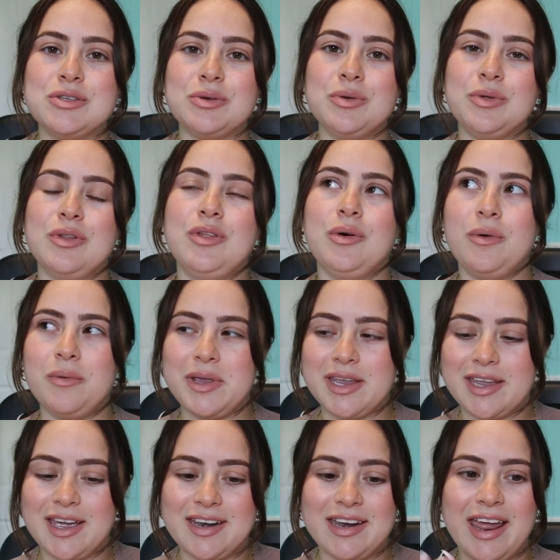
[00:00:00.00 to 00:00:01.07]
to the
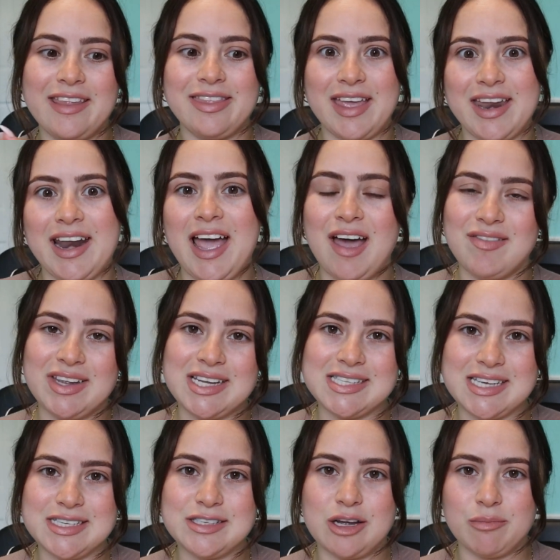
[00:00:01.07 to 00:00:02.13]
weekend and then having a
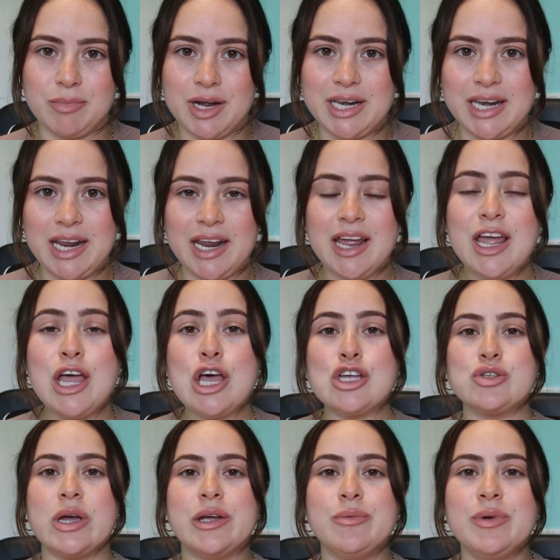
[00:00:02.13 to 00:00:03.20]
test on Monday.
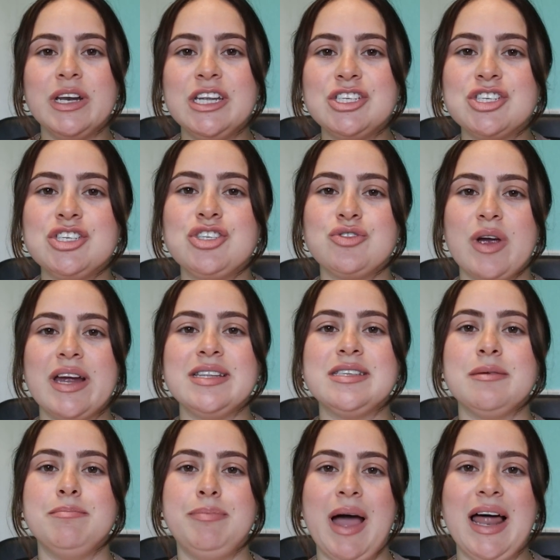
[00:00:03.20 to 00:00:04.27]
So I really just tried
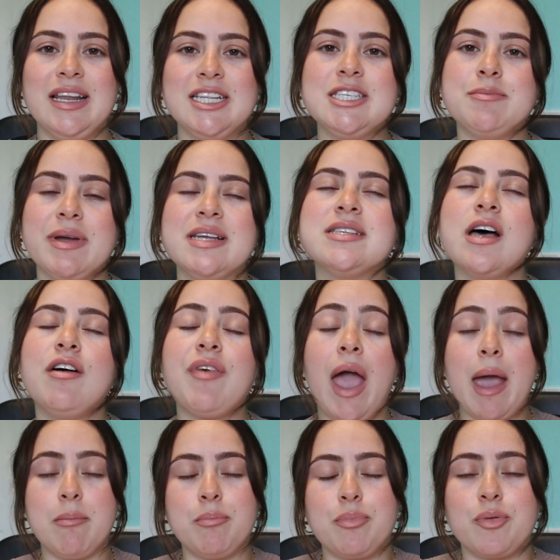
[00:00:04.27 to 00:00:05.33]
to balance myself
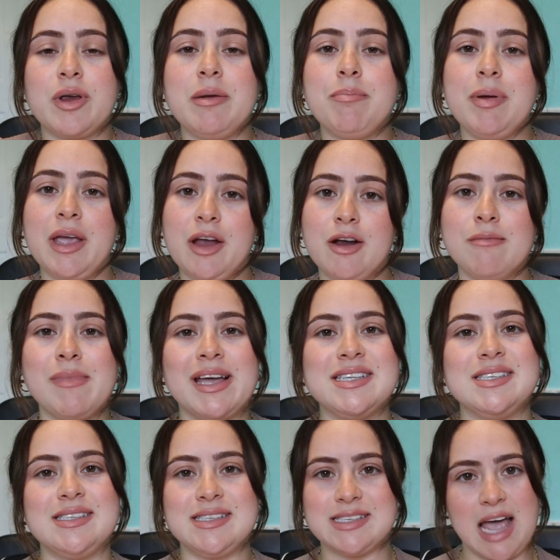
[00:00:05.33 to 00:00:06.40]
and prepare my
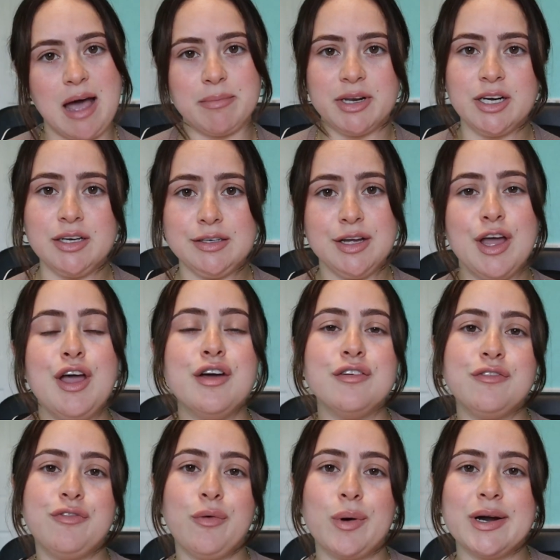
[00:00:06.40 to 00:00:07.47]
stamina
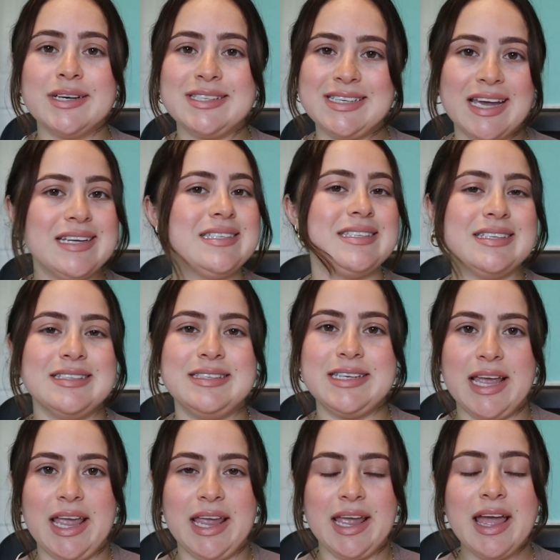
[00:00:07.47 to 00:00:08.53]
for test
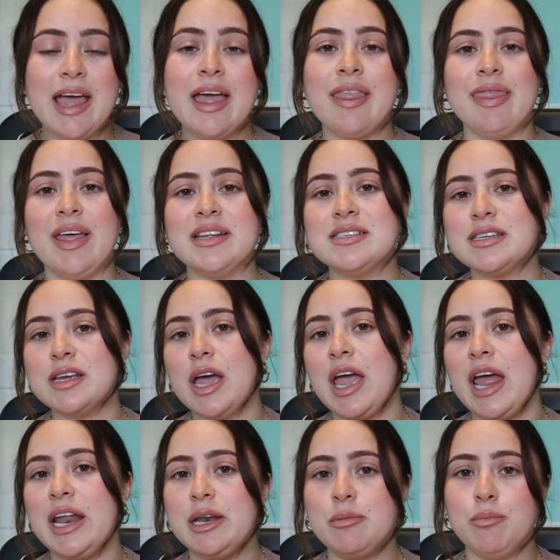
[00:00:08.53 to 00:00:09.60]
day. That's
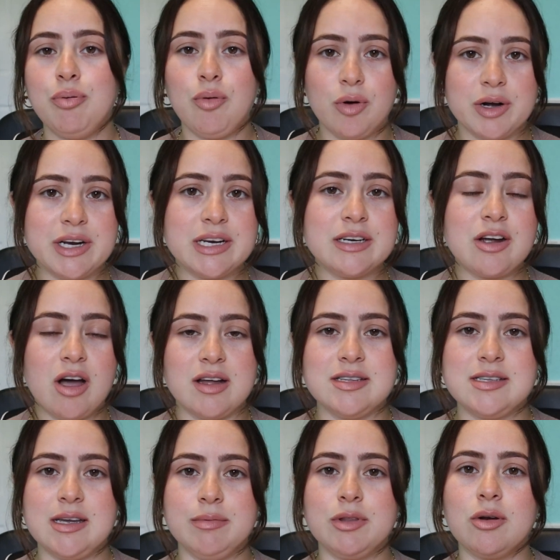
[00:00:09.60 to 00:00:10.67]
an important
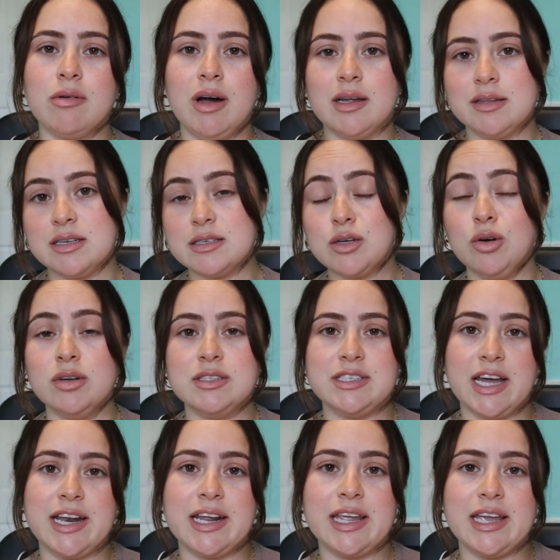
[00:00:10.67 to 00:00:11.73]
concept throughout this whole
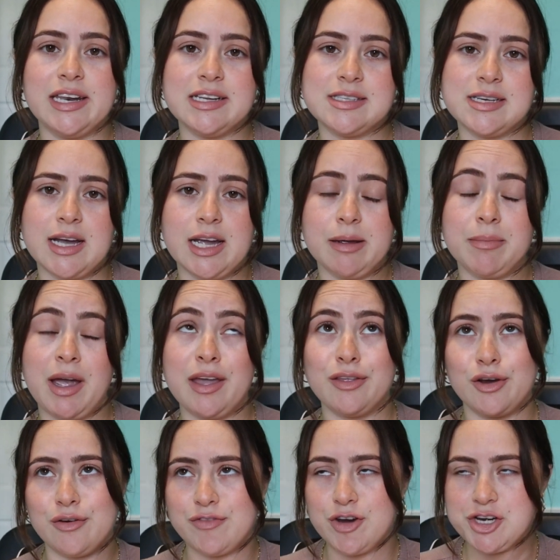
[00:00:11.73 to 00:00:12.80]
dedicated time. Either
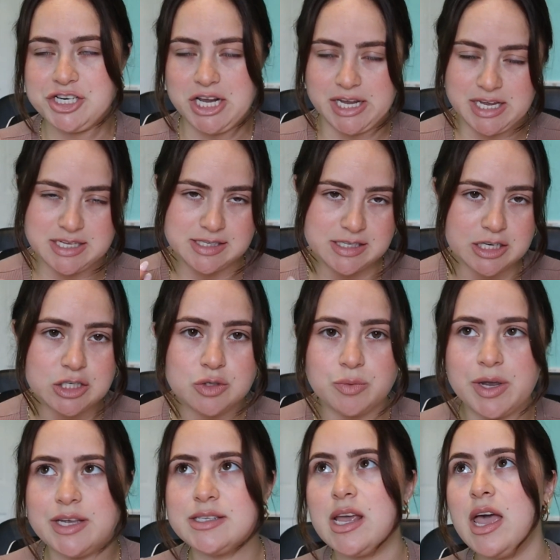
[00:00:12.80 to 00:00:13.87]
if you're taking 6
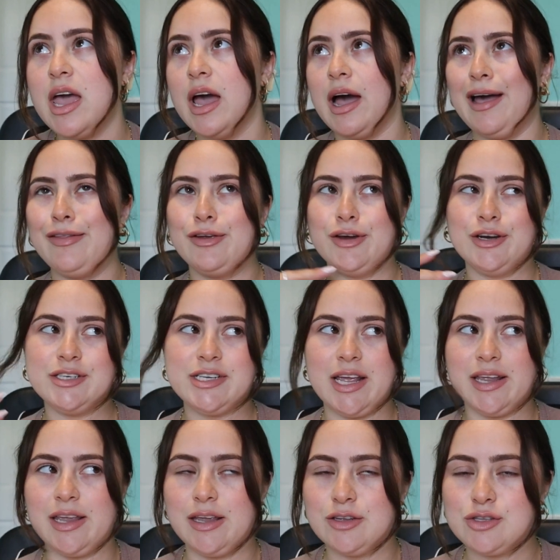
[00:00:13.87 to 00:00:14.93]
weeks, either you're
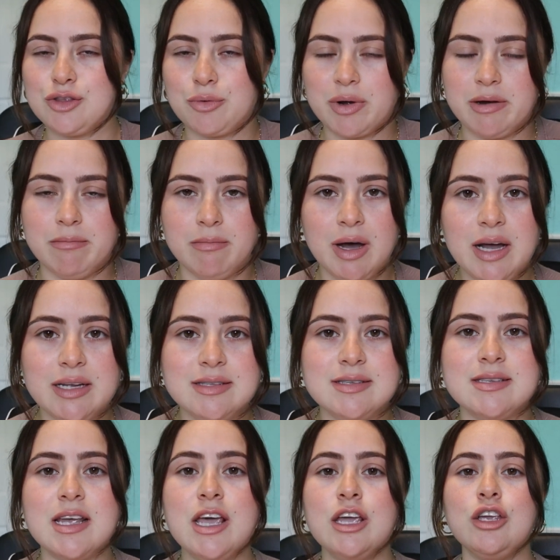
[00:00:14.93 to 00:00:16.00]
taking 3
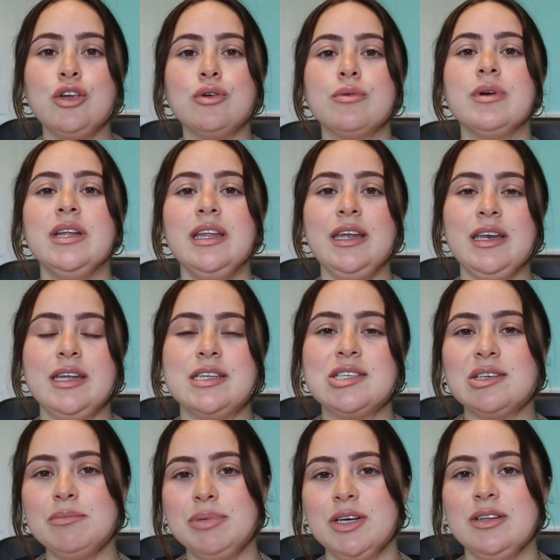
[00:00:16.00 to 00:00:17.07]
months, you really need
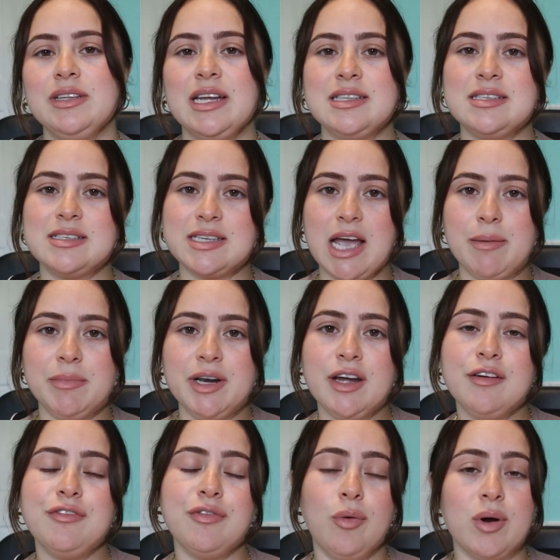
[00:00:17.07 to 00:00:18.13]
to build that
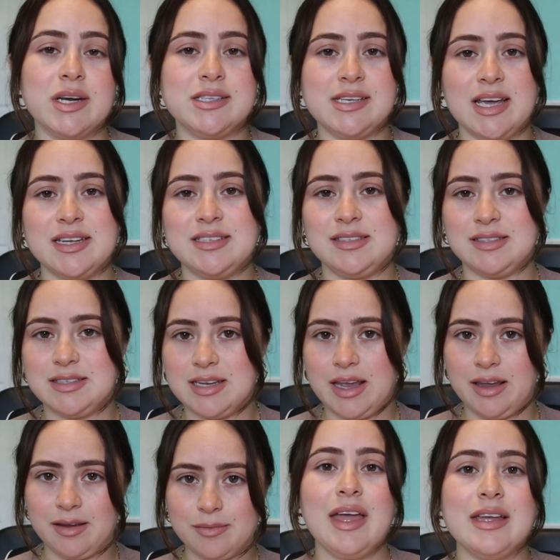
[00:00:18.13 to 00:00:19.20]
stamina for test
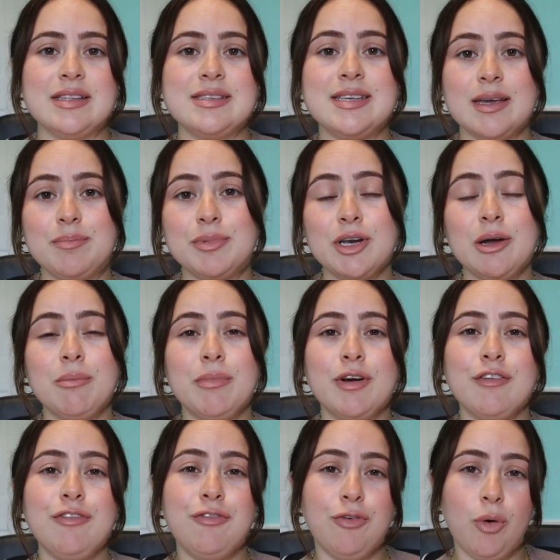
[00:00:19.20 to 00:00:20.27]
day. Tip number
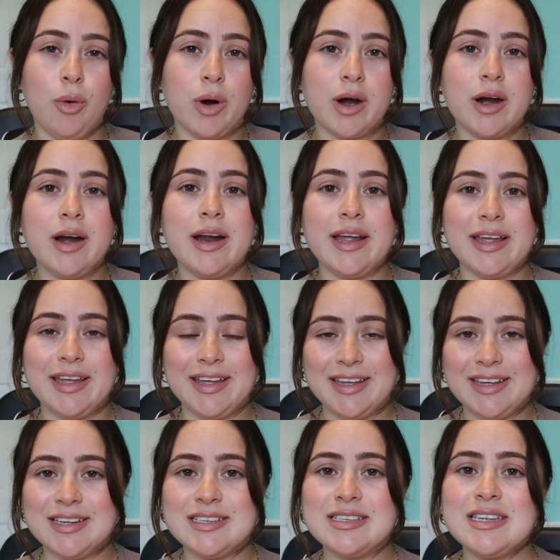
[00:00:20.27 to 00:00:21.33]
4
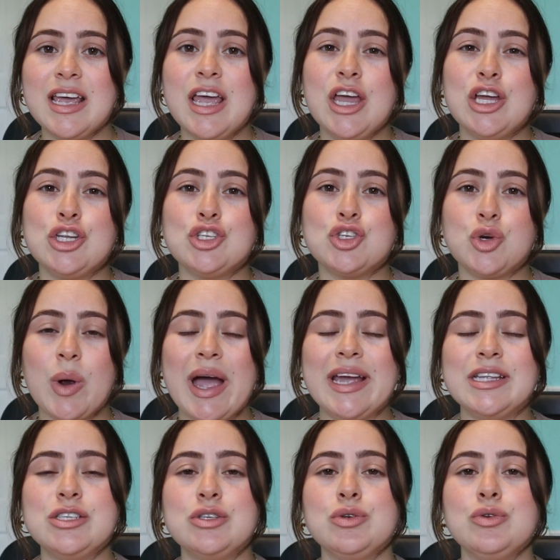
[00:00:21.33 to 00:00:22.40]
is
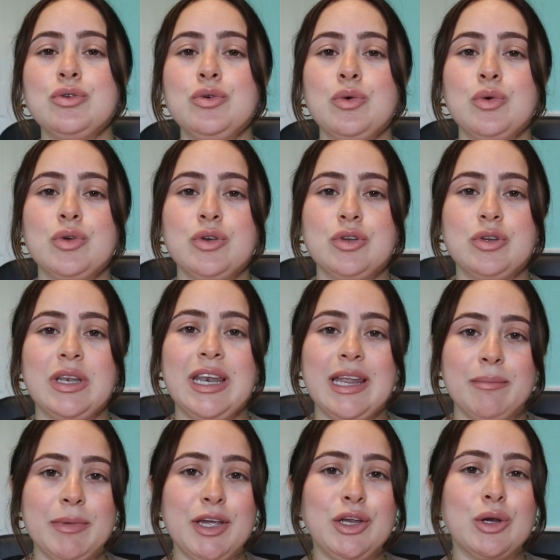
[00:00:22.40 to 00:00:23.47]
try to
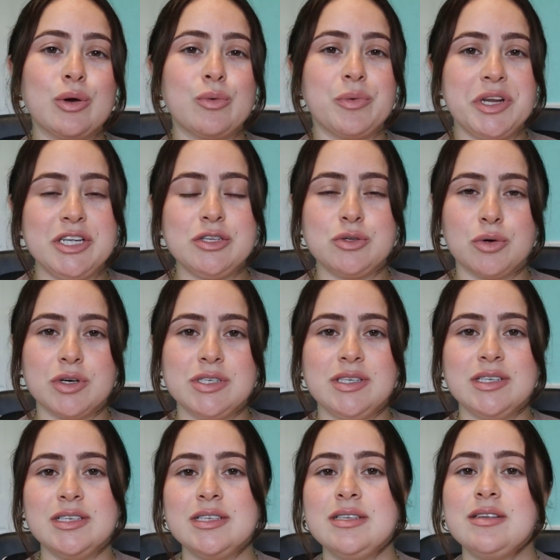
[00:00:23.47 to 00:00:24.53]
limit your
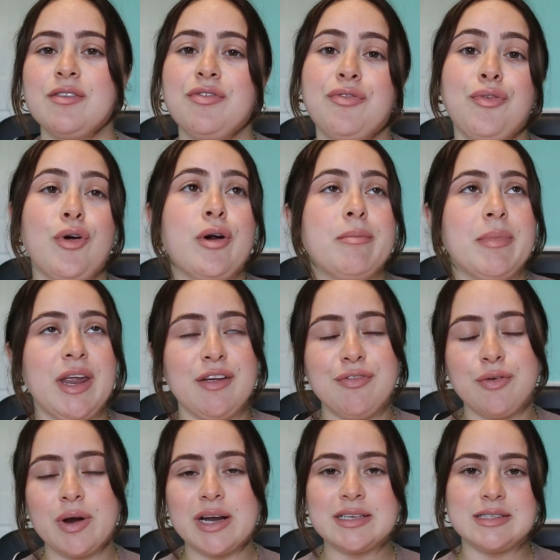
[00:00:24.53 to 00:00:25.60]
resources. For me,
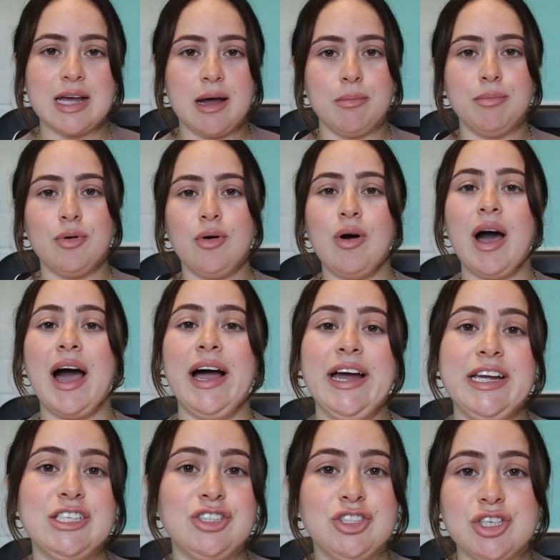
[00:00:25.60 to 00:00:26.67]
for example,
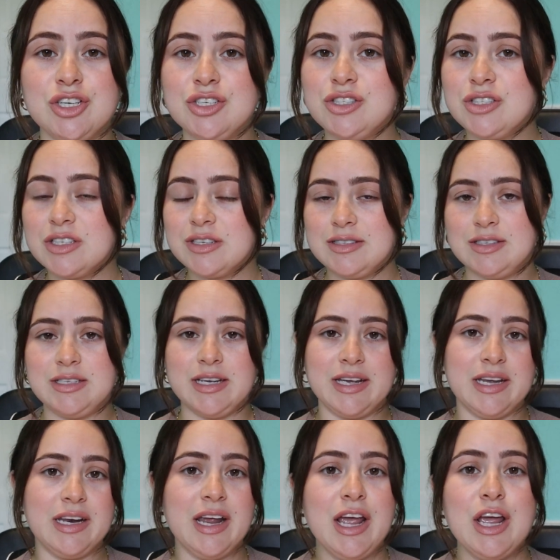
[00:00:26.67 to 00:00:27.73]
I just
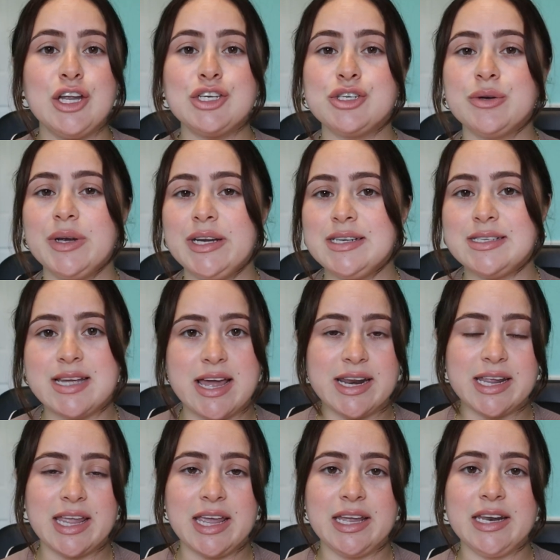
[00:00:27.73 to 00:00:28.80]
did during
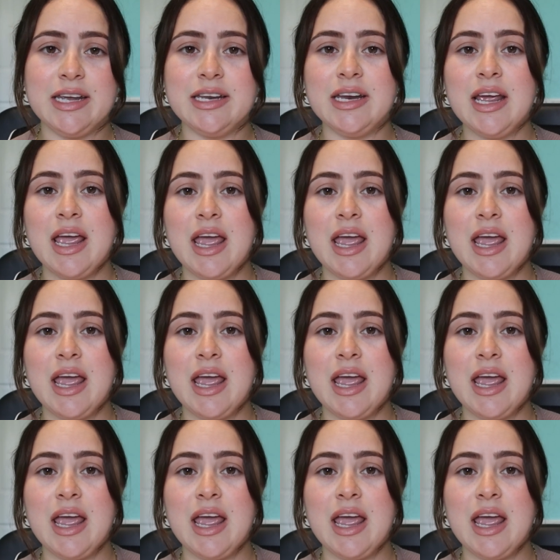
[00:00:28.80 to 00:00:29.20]
dedicated